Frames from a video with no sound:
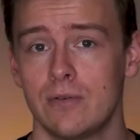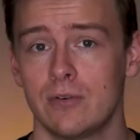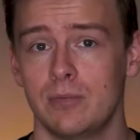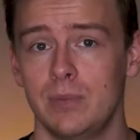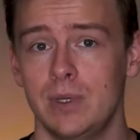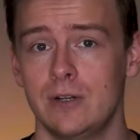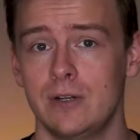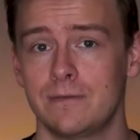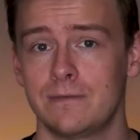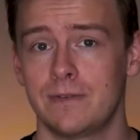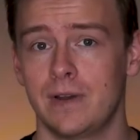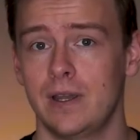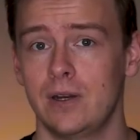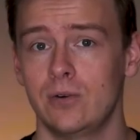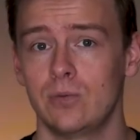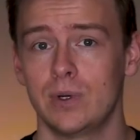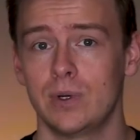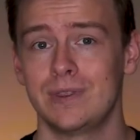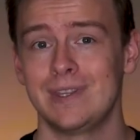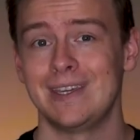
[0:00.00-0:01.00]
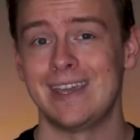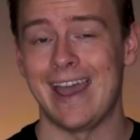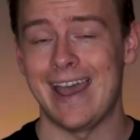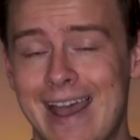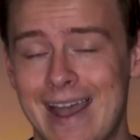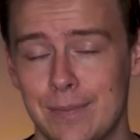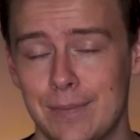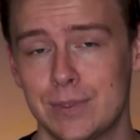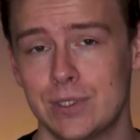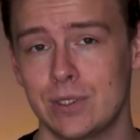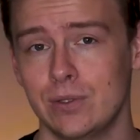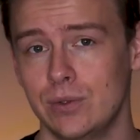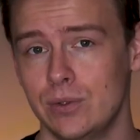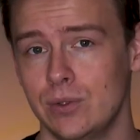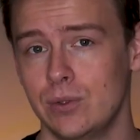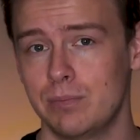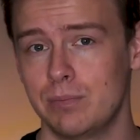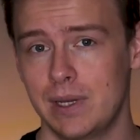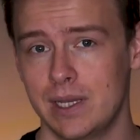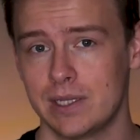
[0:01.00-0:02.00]
for me to find what the
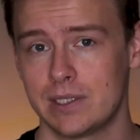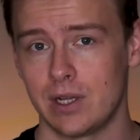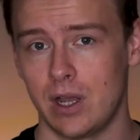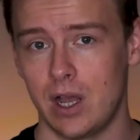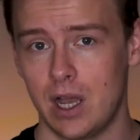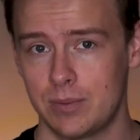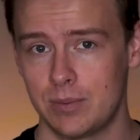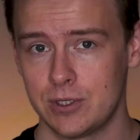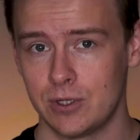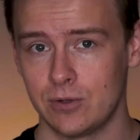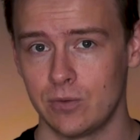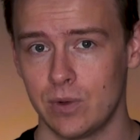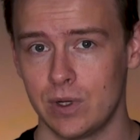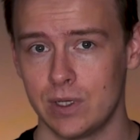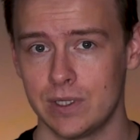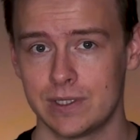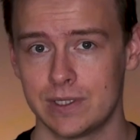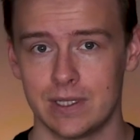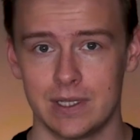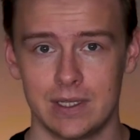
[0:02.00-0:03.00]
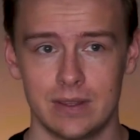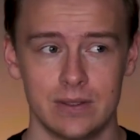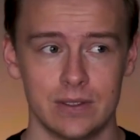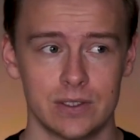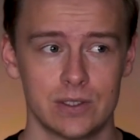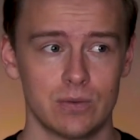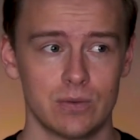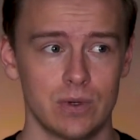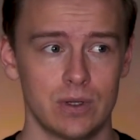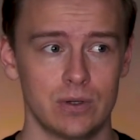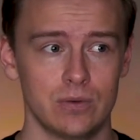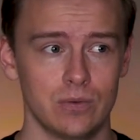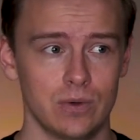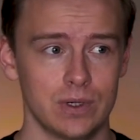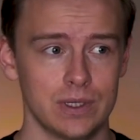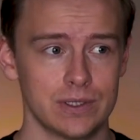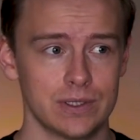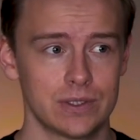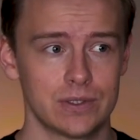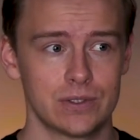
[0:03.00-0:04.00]
absolute best option was, and this one
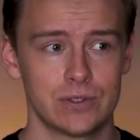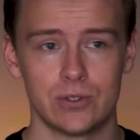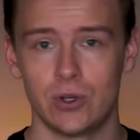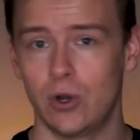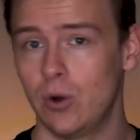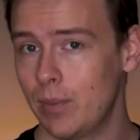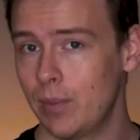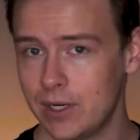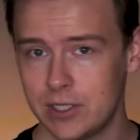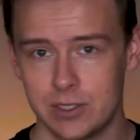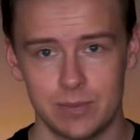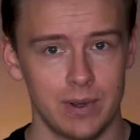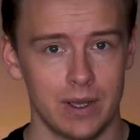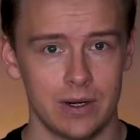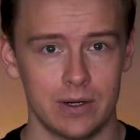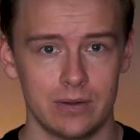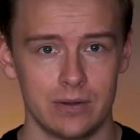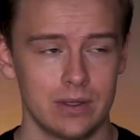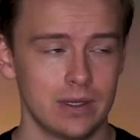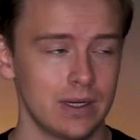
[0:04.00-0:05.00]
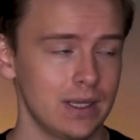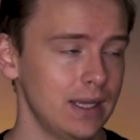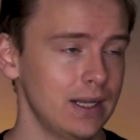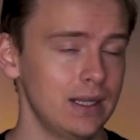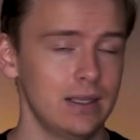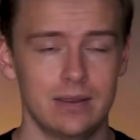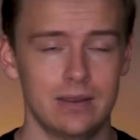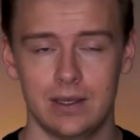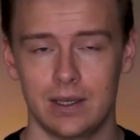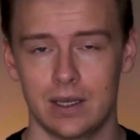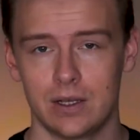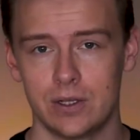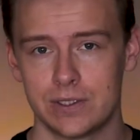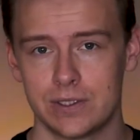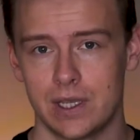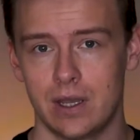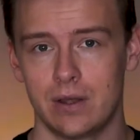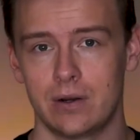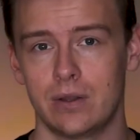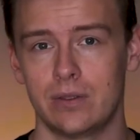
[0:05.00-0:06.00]
was so much better than anything else
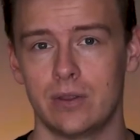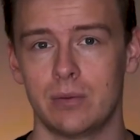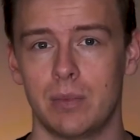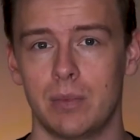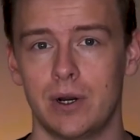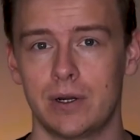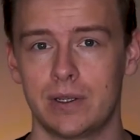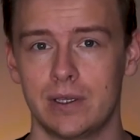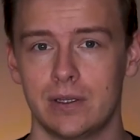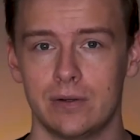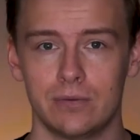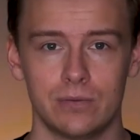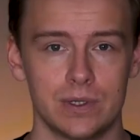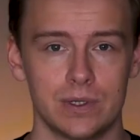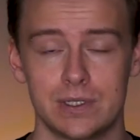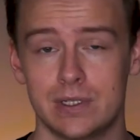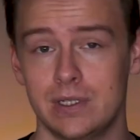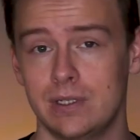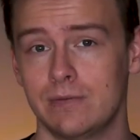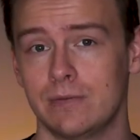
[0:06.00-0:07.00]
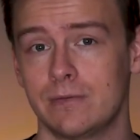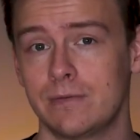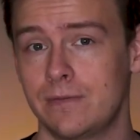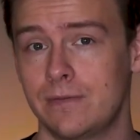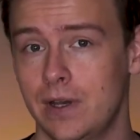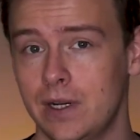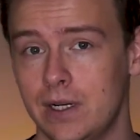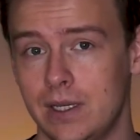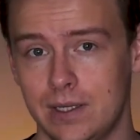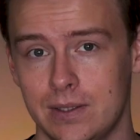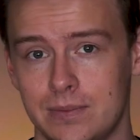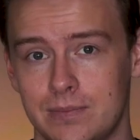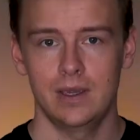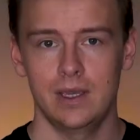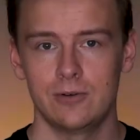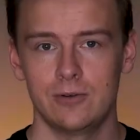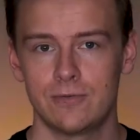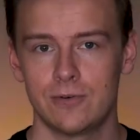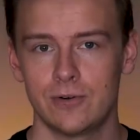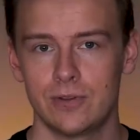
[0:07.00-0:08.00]
out on the market, it wasn't even funny.
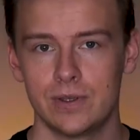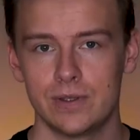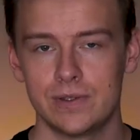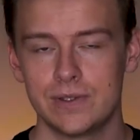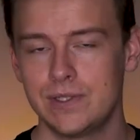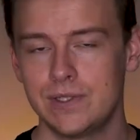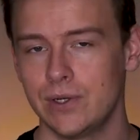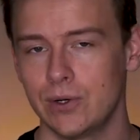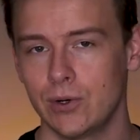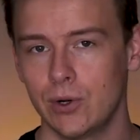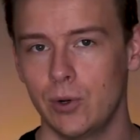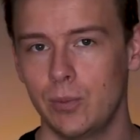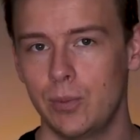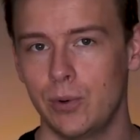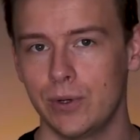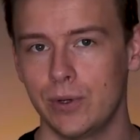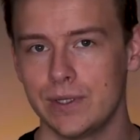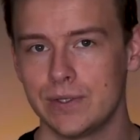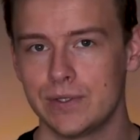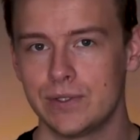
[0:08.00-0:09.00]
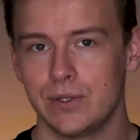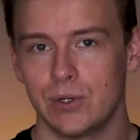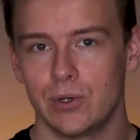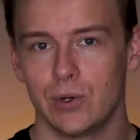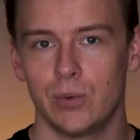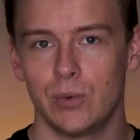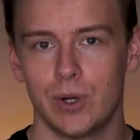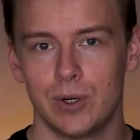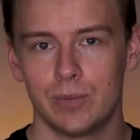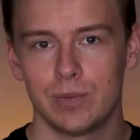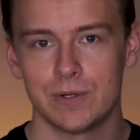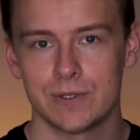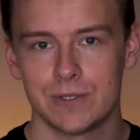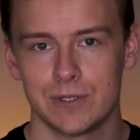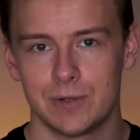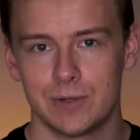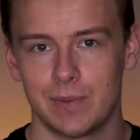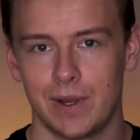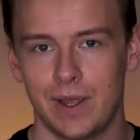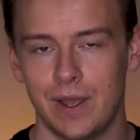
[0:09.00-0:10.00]
And for the zero point zero one
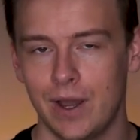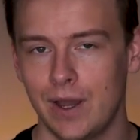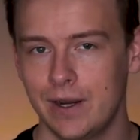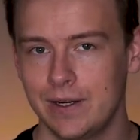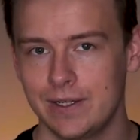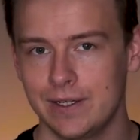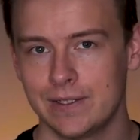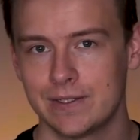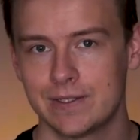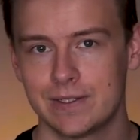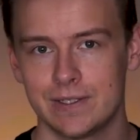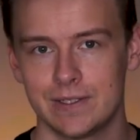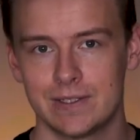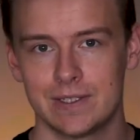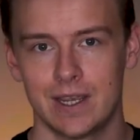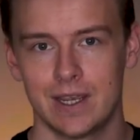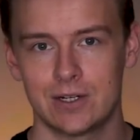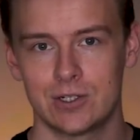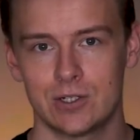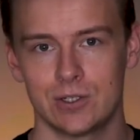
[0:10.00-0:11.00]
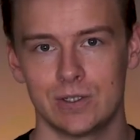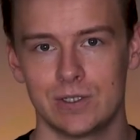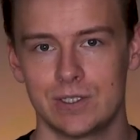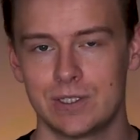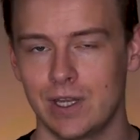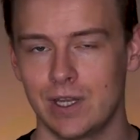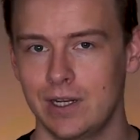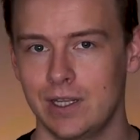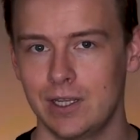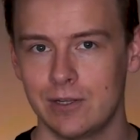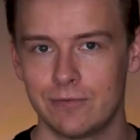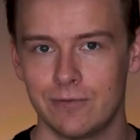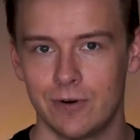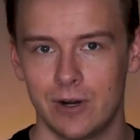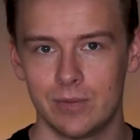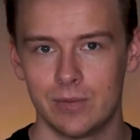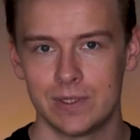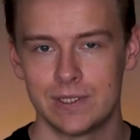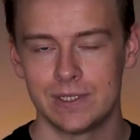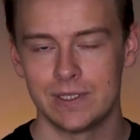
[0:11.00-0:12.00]
percent of my audience that's actually studying
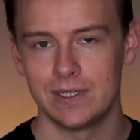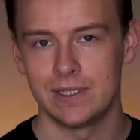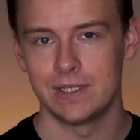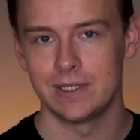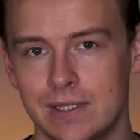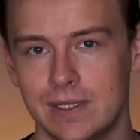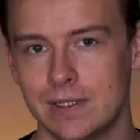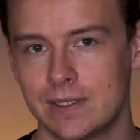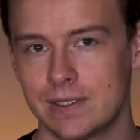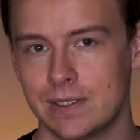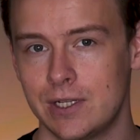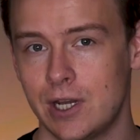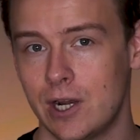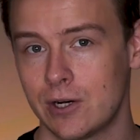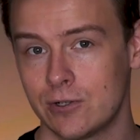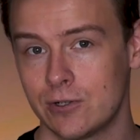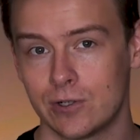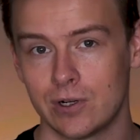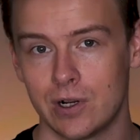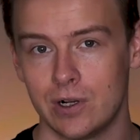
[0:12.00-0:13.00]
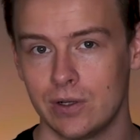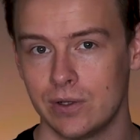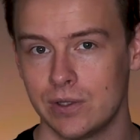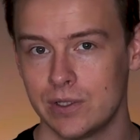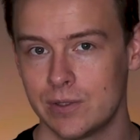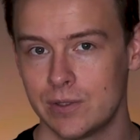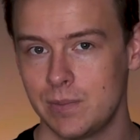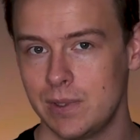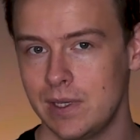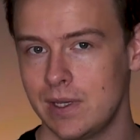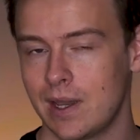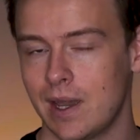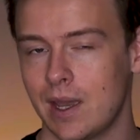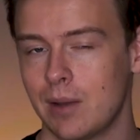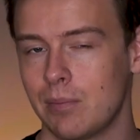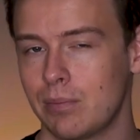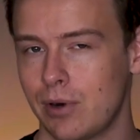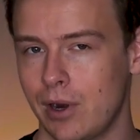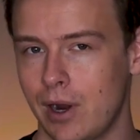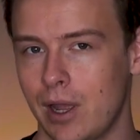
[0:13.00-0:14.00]
pharmacy, it's Doctor Collins P C A
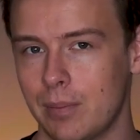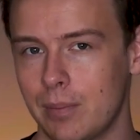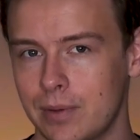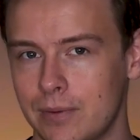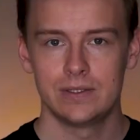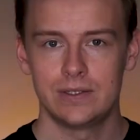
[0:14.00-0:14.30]
T Prep.